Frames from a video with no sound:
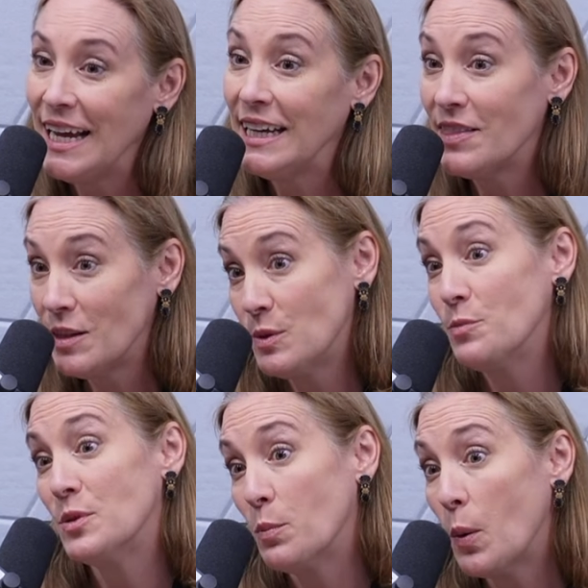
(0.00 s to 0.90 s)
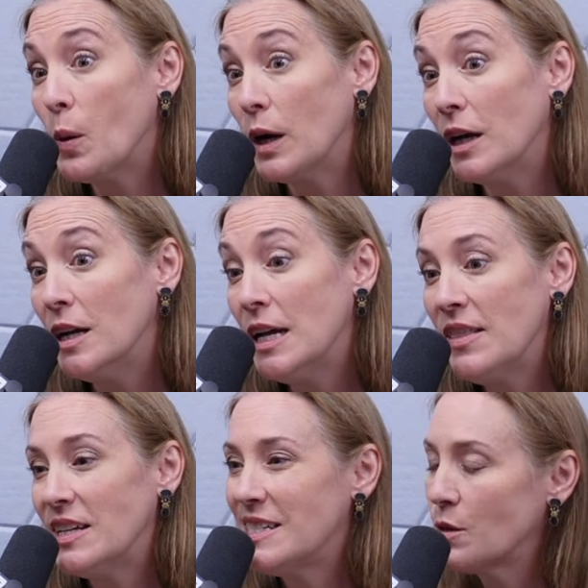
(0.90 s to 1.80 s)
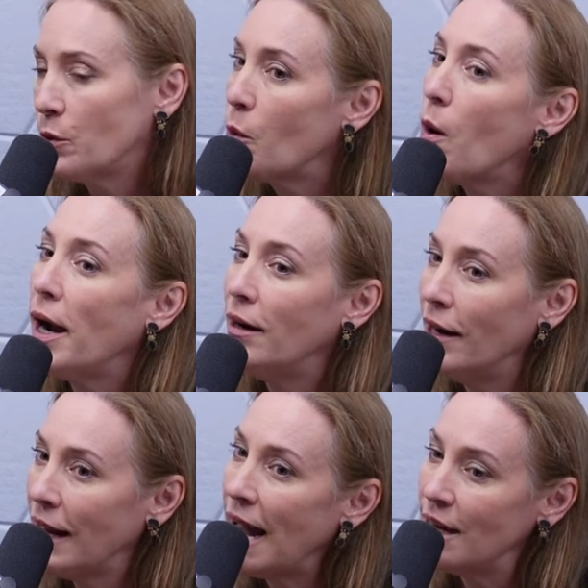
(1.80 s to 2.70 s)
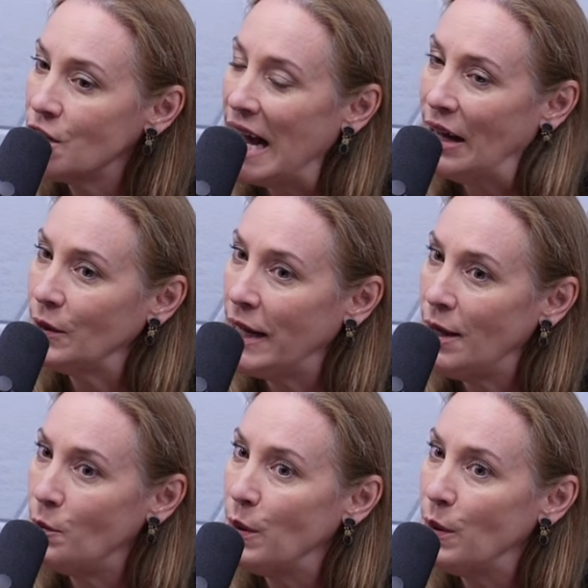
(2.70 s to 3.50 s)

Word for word: and get them some support that doesn't require a cash outlay,